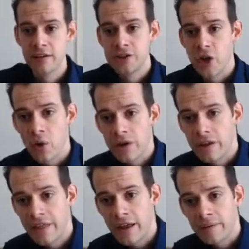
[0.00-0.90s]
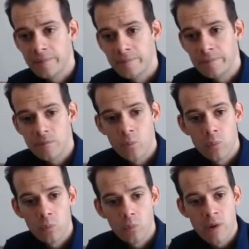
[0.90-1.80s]
showed that
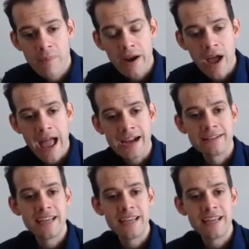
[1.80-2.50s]
we may not act